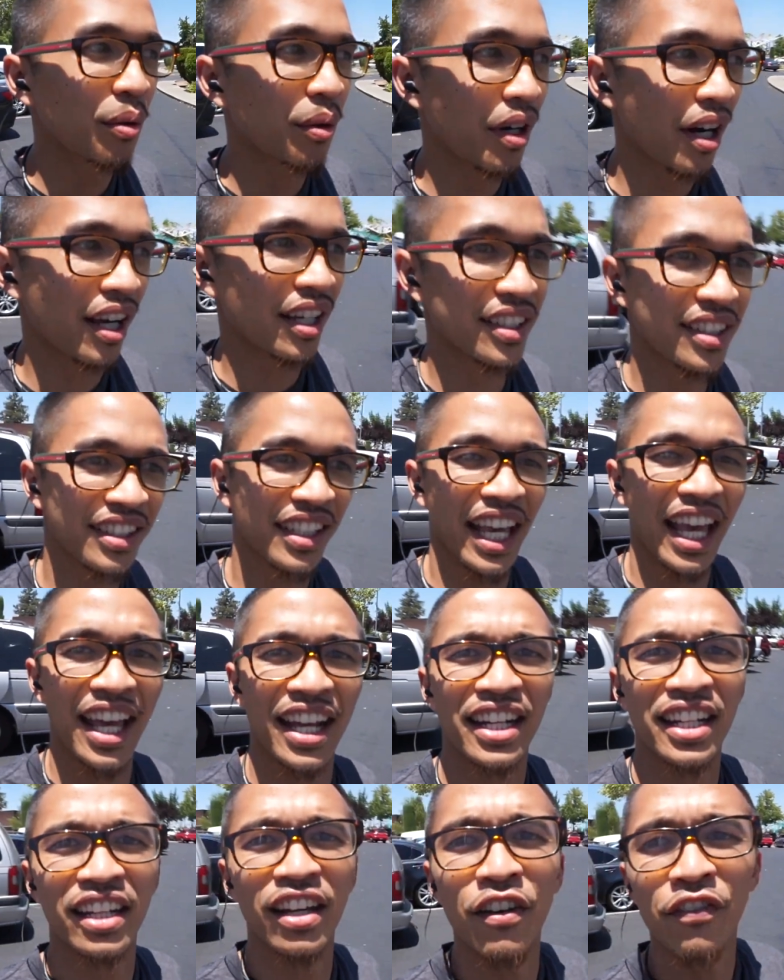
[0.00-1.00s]
We're at
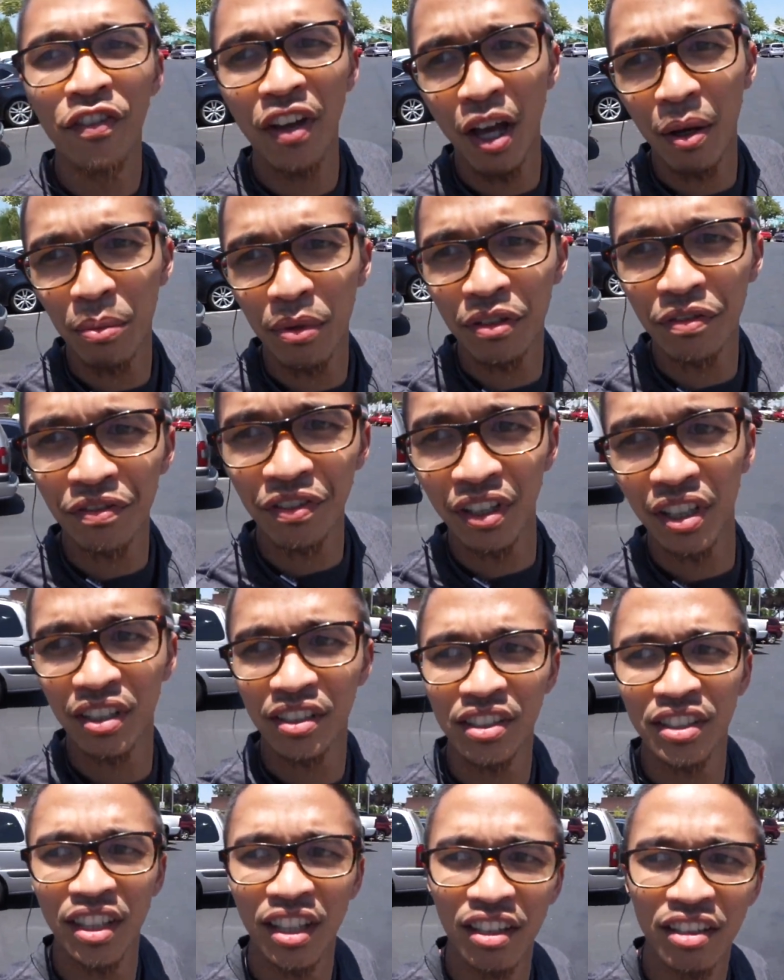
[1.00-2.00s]
Scandia Family
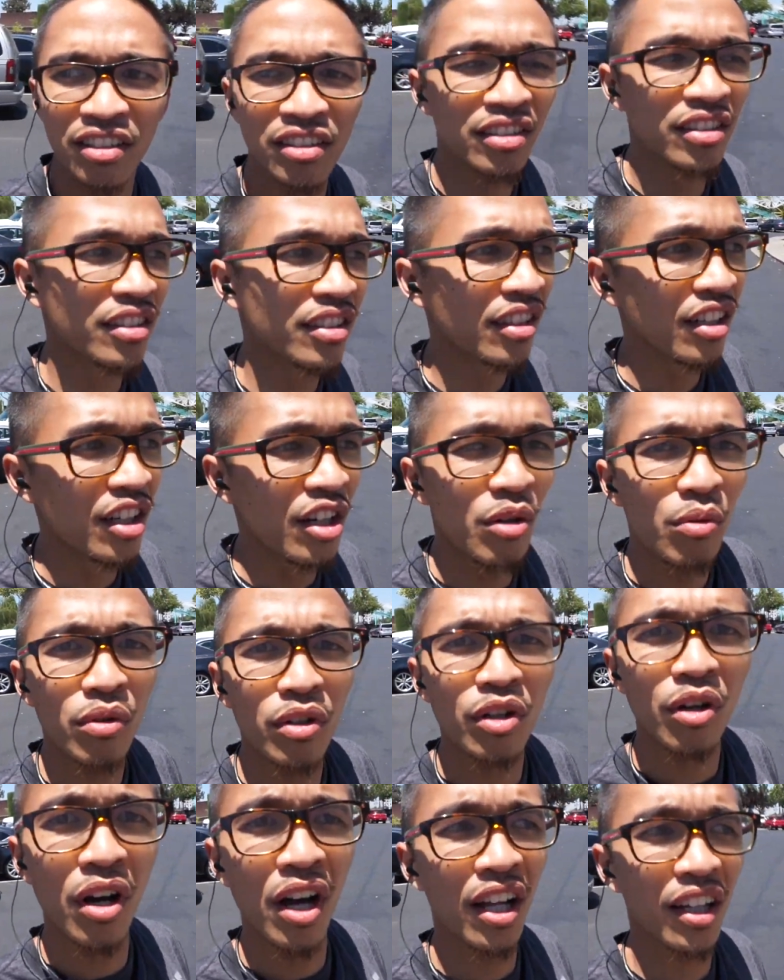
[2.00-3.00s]
Fun Center.
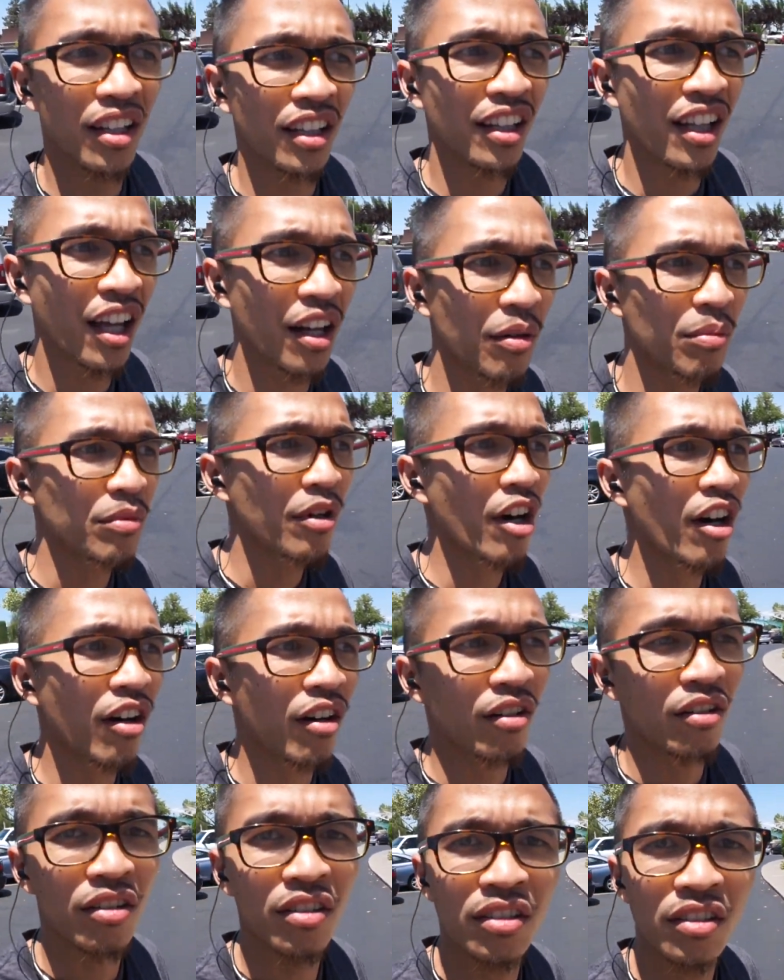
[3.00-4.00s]
I'm gonna have to let them
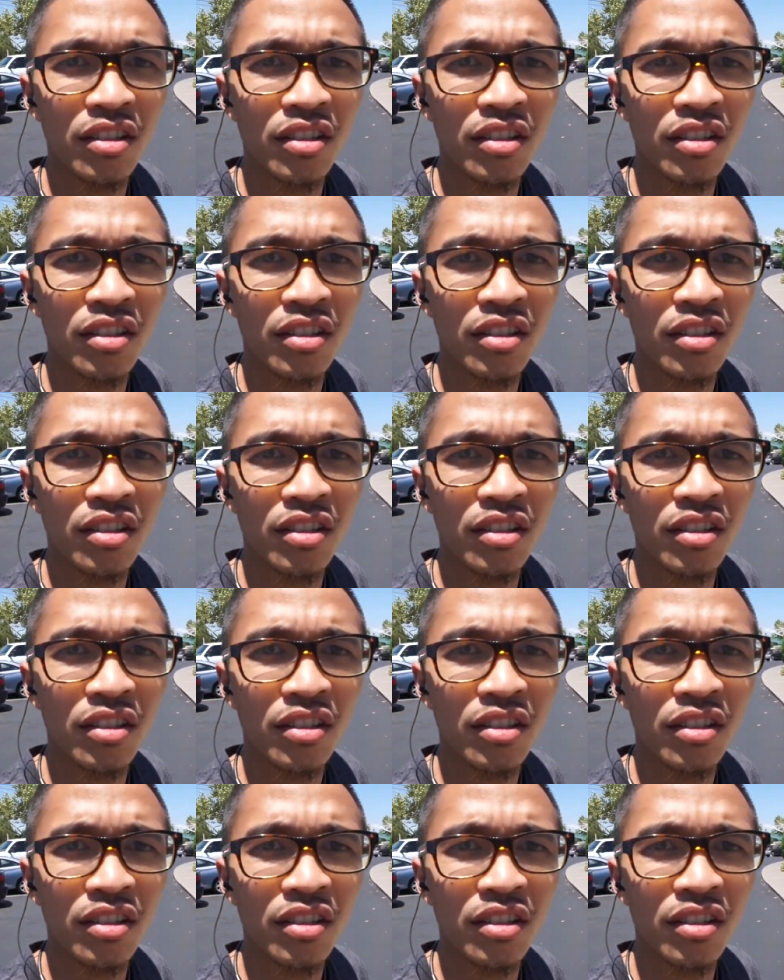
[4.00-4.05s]
know.